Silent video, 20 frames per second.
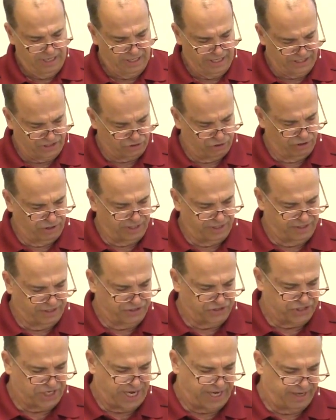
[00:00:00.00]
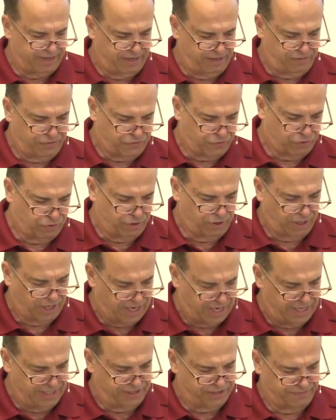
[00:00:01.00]
Let's look at the second and third
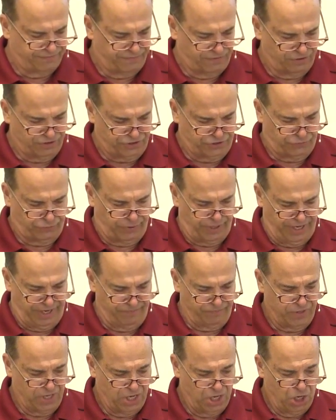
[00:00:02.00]
lines of verse 3.